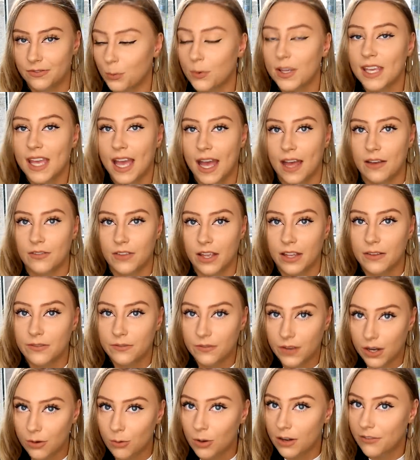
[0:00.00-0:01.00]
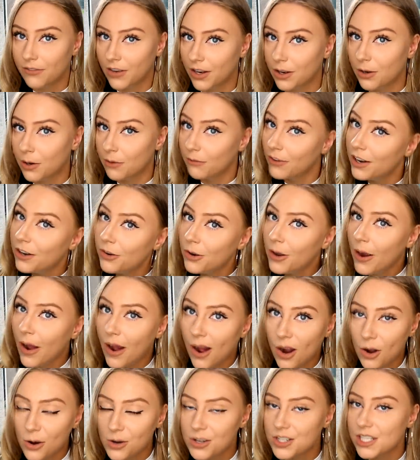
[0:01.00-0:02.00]
We have a very, very, very
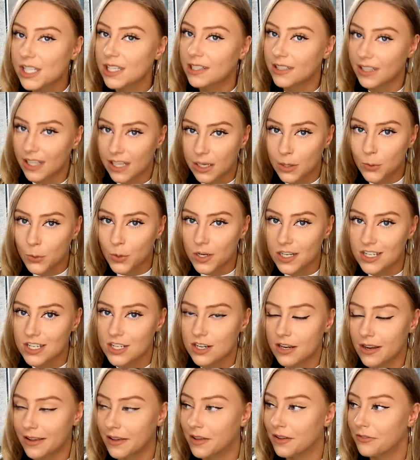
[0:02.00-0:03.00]
harsh language.